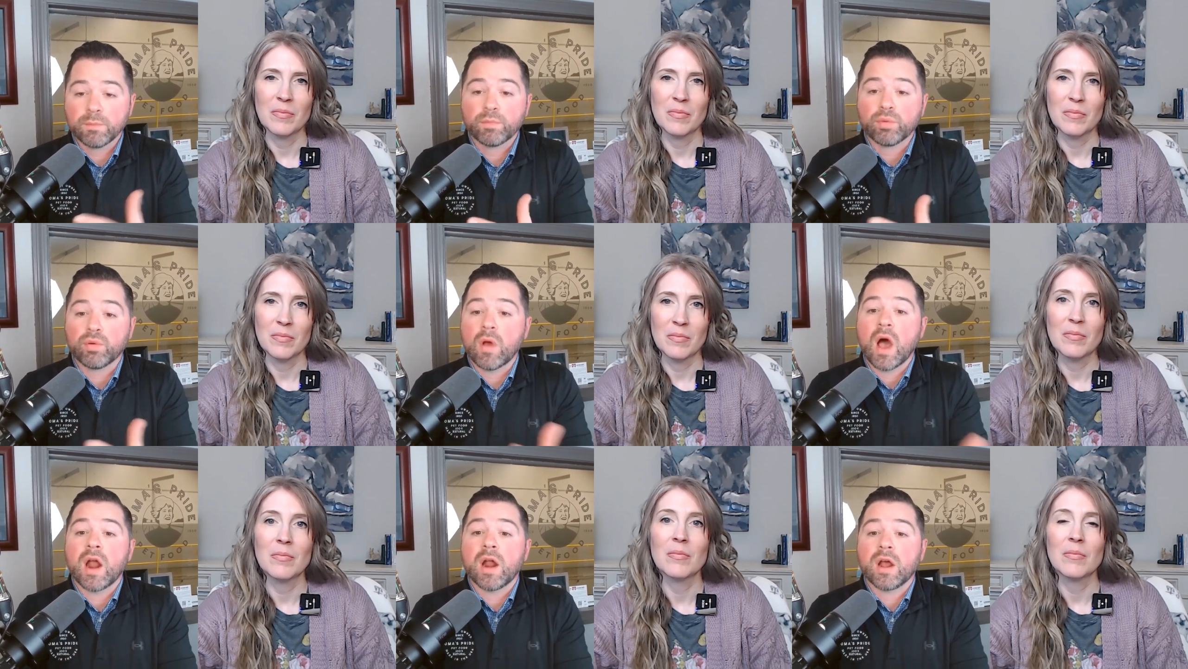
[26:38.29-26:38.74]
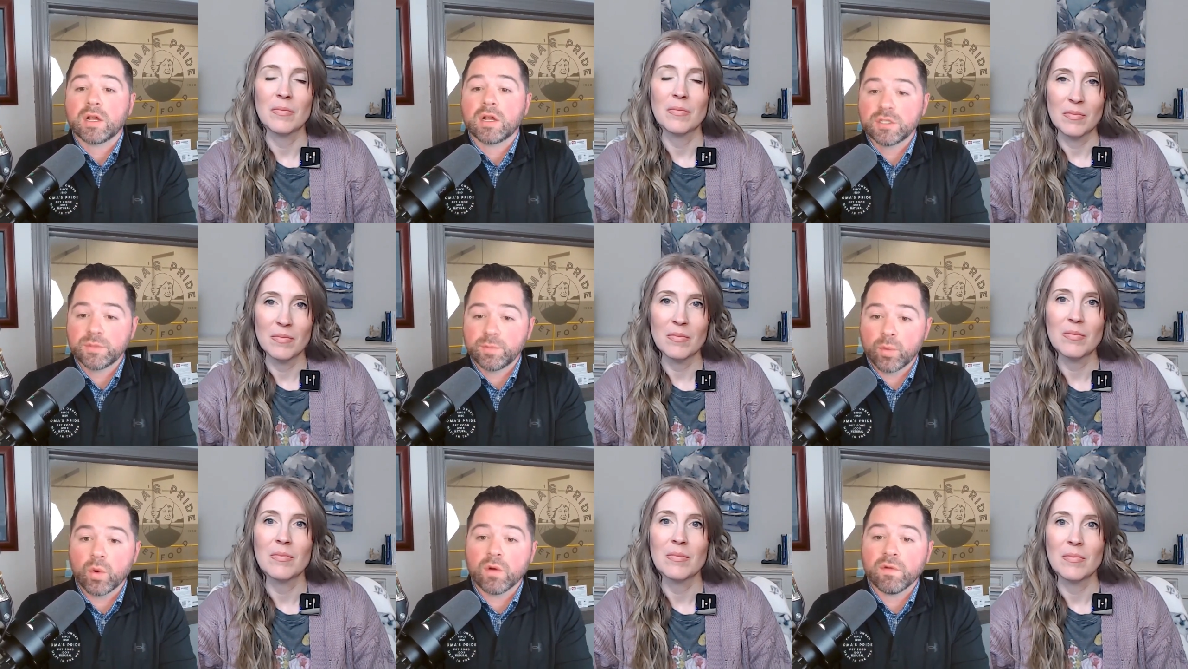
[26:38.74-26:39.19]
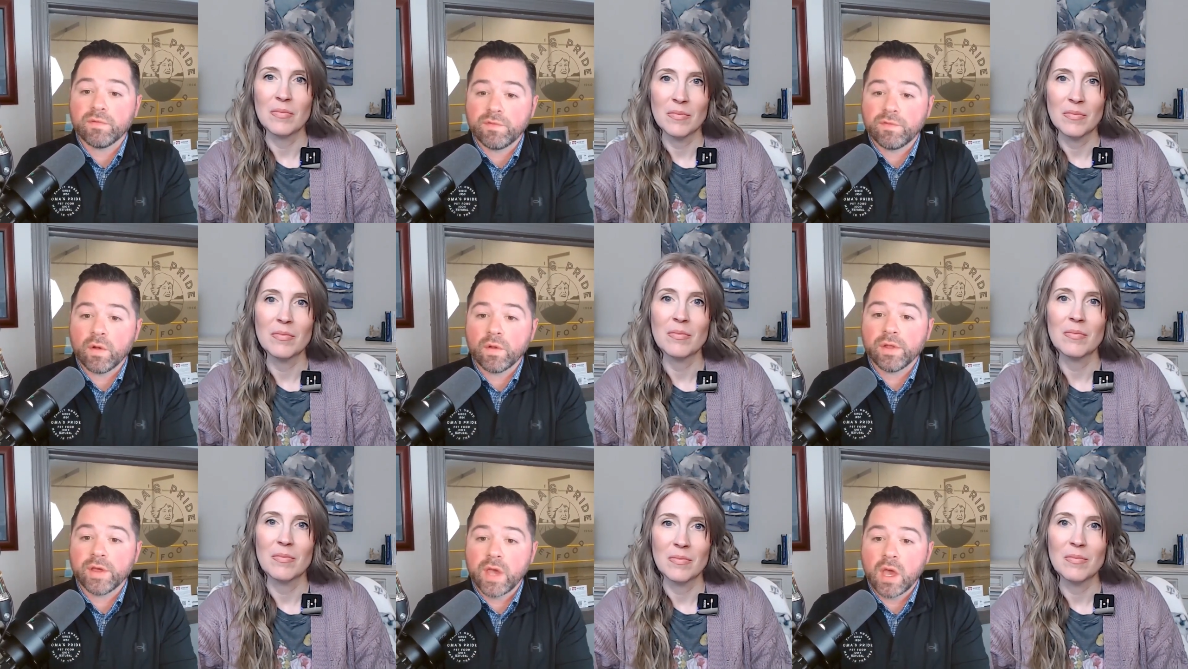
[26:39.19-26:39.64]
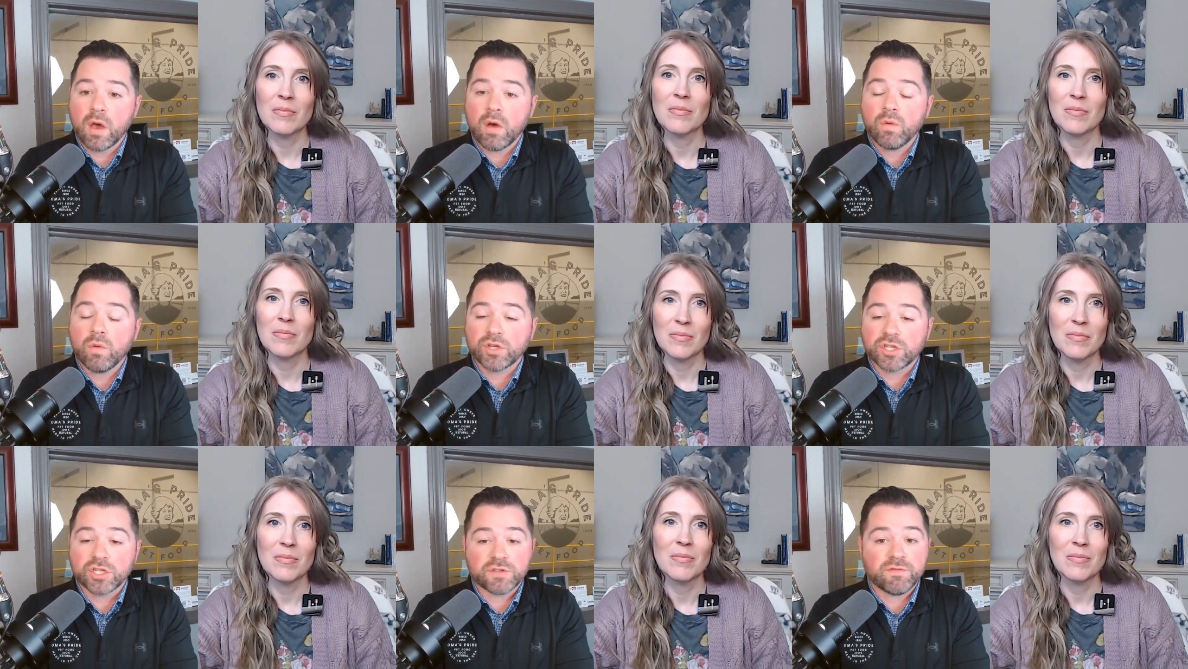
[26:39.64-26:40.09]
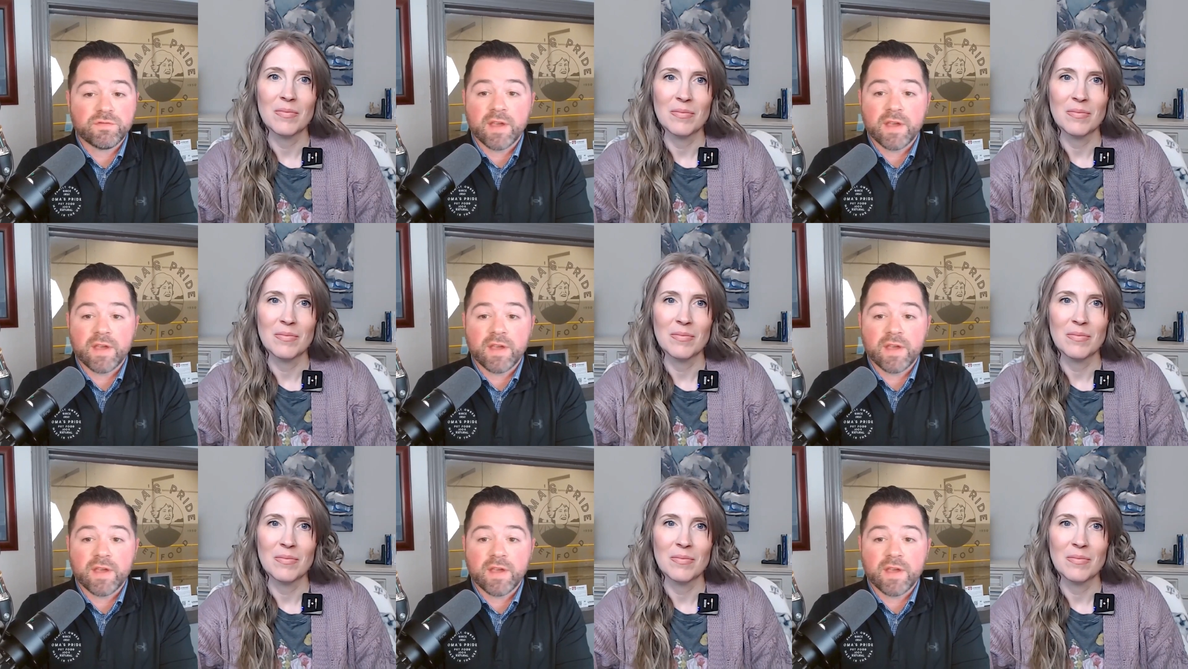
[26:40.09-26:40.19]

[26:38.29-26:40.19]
Speaker 1: product portfolio, which is